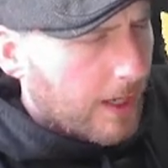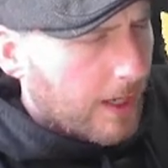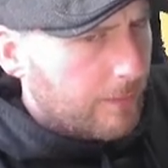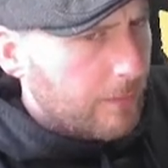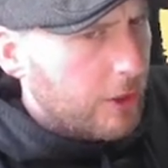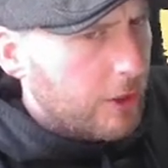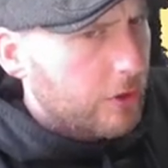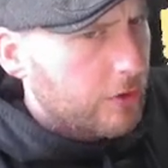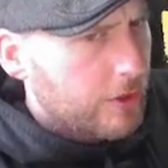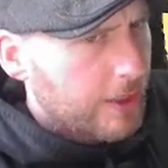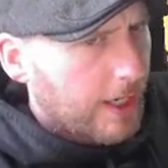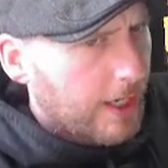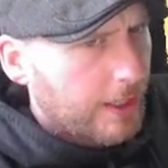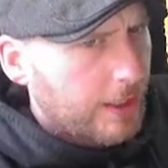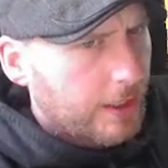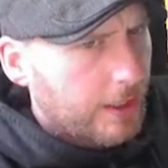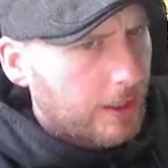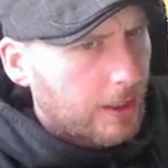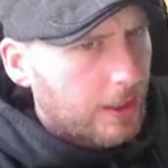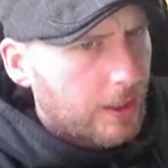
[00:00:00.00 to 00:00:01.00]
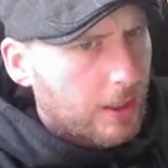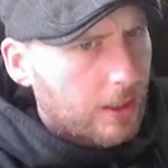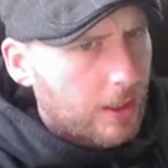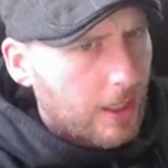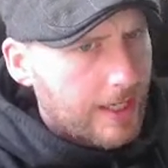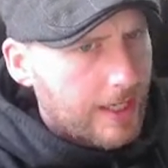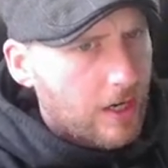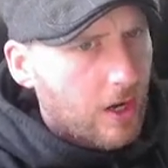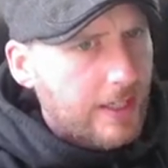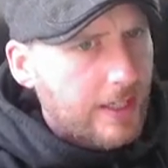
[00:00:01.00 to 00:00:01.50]
You take
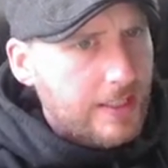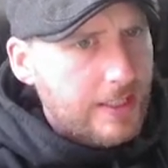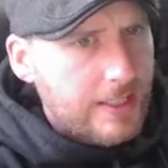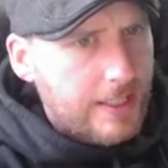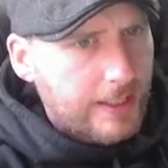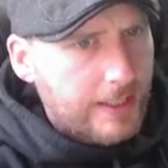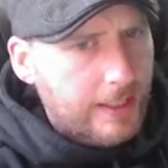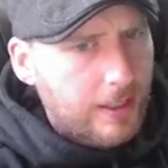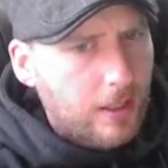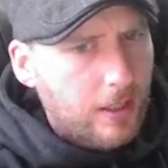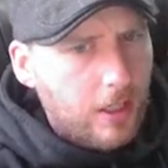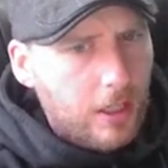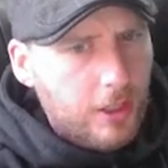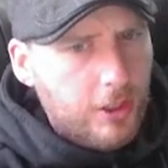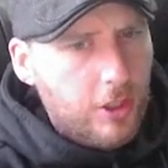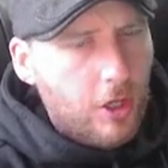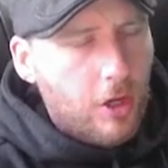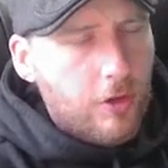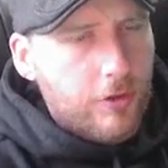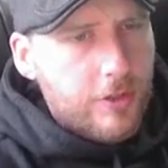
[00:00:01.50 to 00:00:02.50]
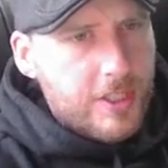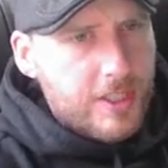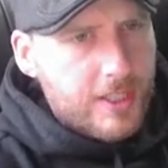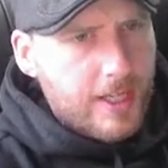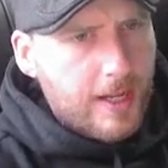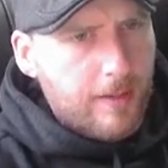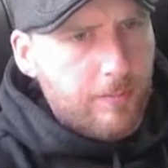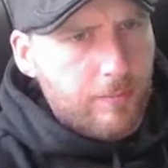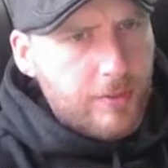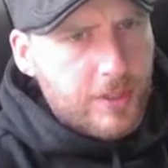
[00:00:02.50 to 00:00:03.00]
an idea, a
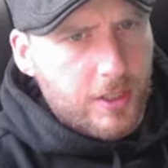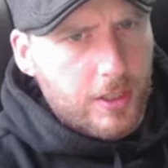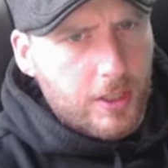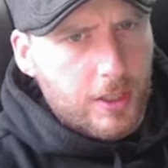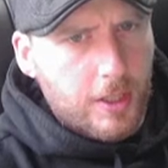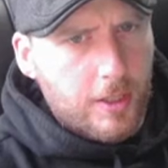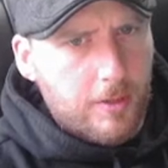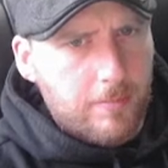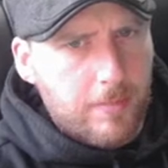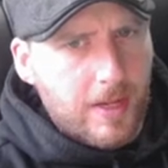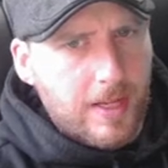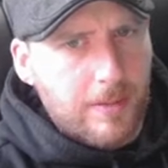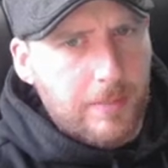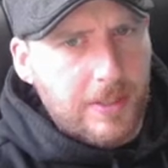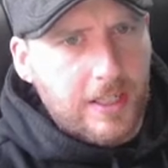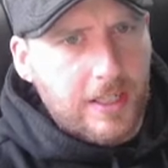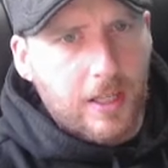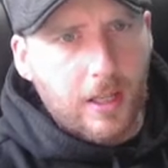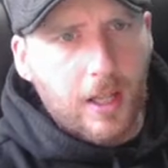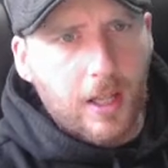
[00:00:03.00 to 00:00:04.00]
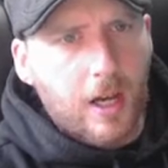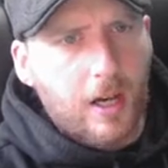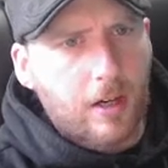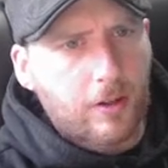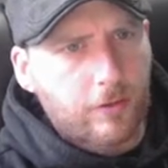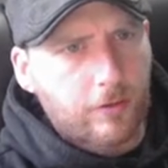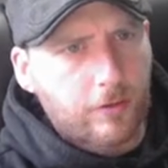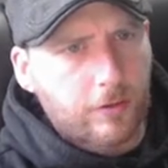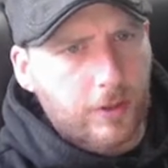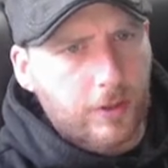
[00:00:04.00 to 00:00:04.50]
concept, maybe
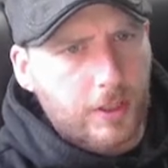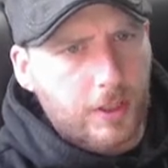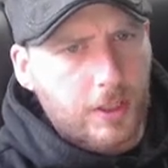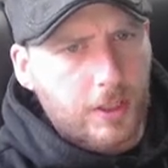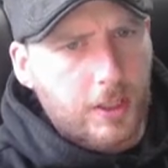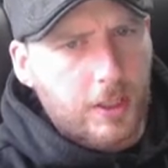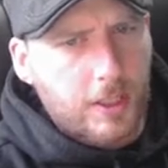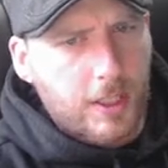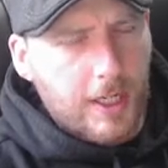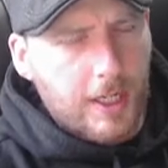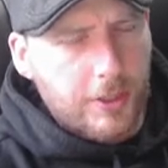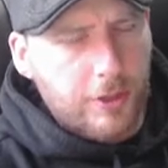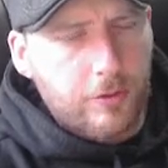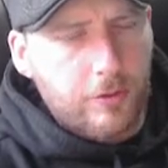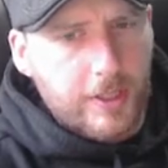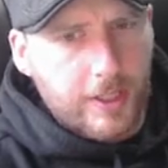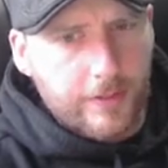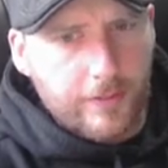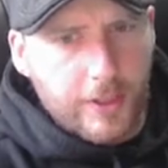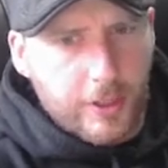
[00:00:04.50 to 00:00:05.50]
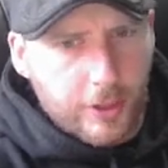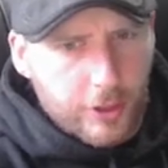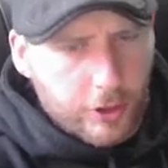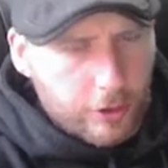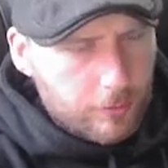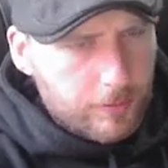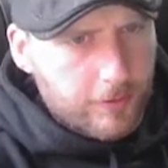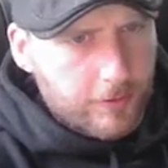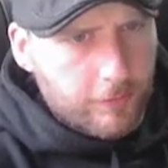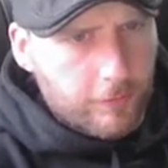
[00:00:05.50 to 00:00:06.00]
love, and you give it a
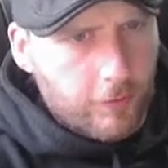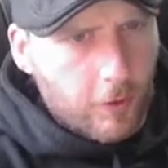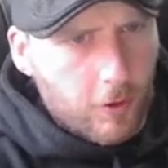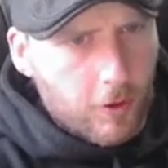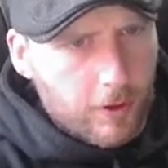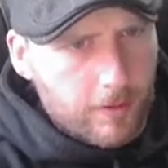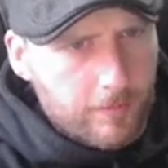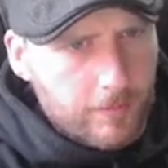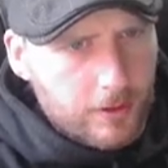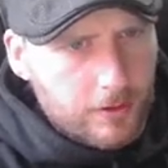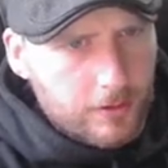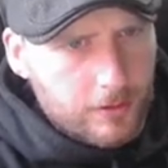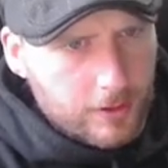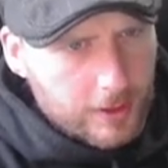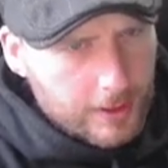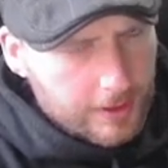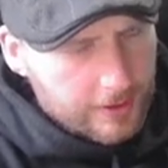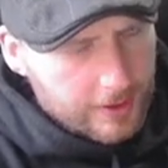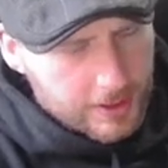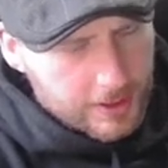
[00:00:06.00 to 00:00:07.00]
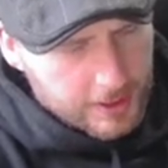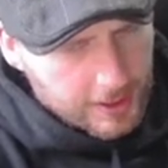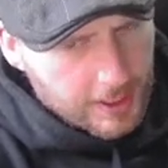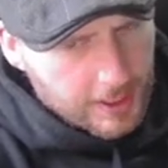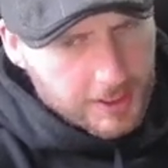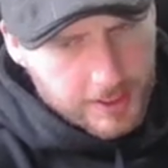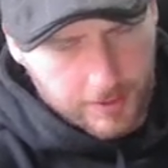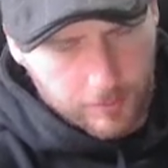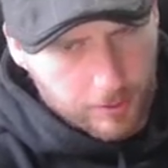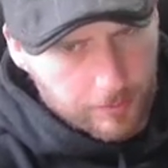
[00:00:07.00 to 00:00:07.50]
human form. In this
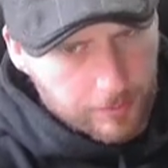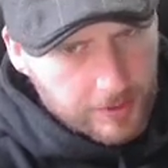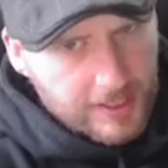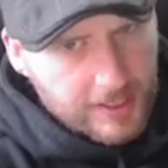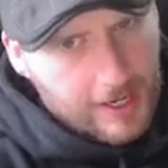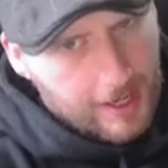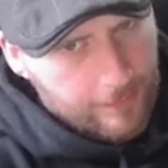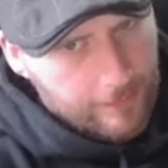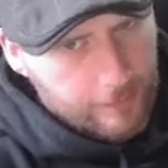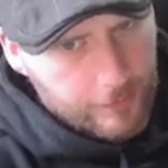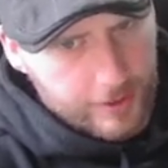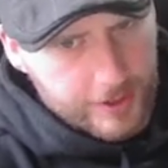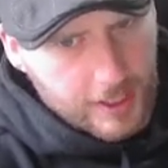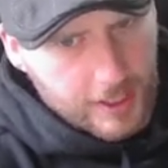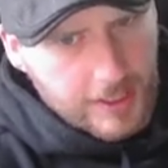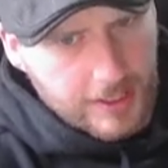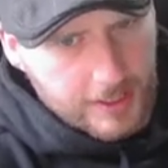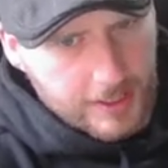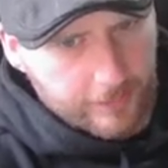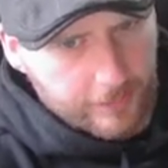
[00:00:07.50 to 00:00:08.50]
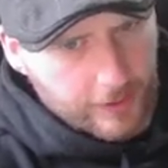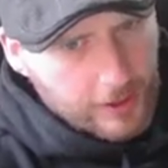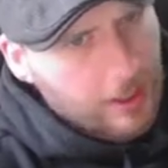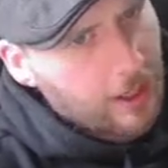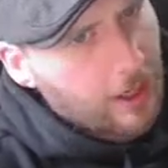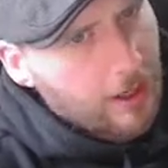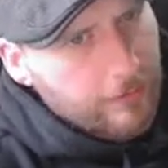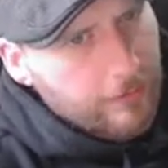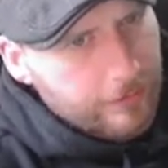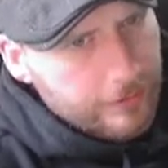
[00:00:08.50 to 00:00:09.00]
case, it would be Aphrodite for
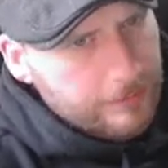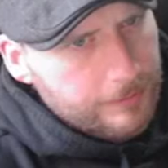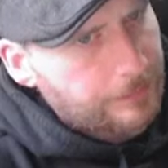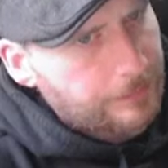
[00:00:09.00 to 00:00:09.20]
love.